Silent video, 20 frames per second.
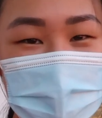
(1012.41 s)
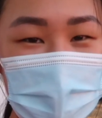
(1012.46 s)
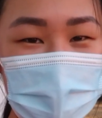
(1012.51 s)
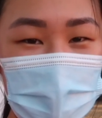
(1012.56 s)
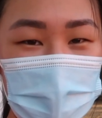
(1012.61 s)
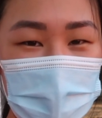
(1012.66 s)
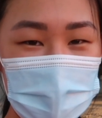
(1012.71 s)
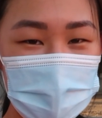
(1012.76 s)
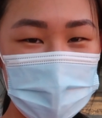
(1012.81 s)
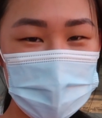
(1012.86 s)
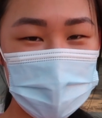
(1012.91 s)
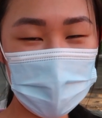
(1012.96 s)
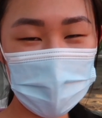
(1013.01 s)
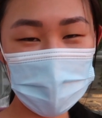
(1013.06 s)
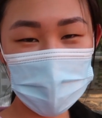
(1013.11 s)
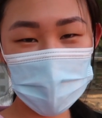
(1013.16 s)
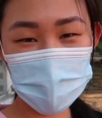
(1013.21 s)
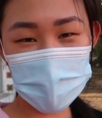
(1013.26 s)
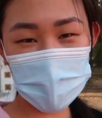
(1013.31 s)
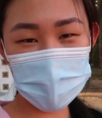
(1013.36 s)
I walked
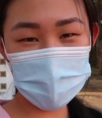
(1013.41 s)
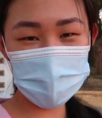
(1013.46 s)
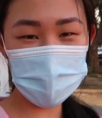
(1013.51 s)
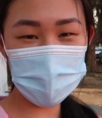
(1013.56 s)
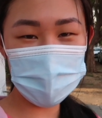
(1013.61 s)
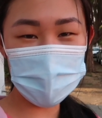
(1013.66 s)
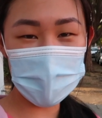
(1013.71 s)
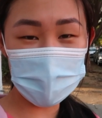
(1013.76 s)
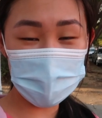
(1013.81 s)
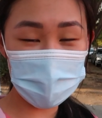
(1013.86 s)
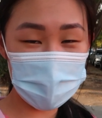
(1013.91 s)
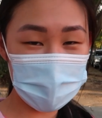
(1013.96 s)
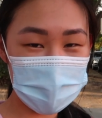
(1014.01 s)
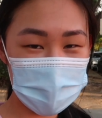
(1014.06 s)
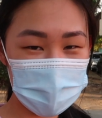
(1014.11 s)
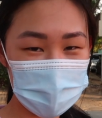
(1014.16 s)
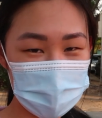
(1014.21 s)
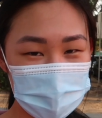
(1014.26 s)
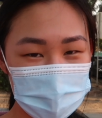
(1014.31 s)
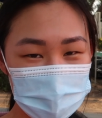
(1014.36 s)
all the way from Beverly
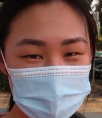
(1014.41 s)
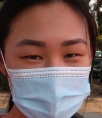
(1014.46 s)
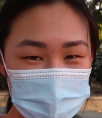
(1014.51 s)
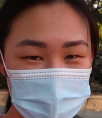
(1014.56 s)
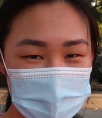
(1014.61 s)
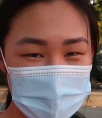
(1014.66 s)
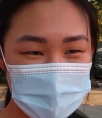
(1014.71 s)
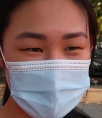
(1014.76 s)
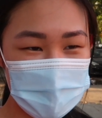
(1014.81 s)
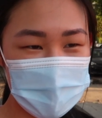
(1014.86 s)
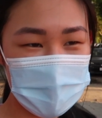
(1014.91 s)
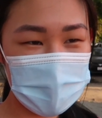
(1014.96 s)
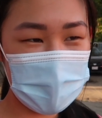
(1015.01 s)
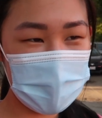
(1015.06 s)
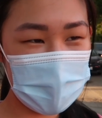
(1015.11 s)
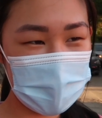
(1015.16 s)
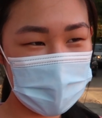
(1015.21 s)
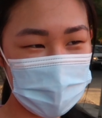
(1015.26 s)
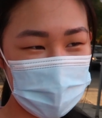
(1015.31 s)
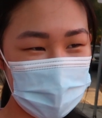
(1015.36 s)
Hills
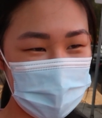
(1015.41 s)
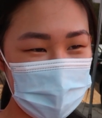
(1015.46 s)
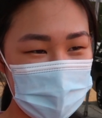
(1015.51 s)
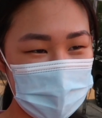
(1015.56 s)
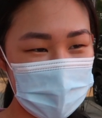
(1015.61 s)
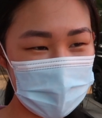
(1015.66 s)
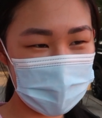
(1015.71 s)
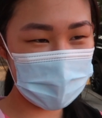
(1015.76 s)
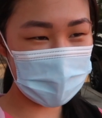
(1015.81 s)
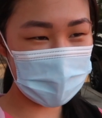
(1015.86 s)
and she's like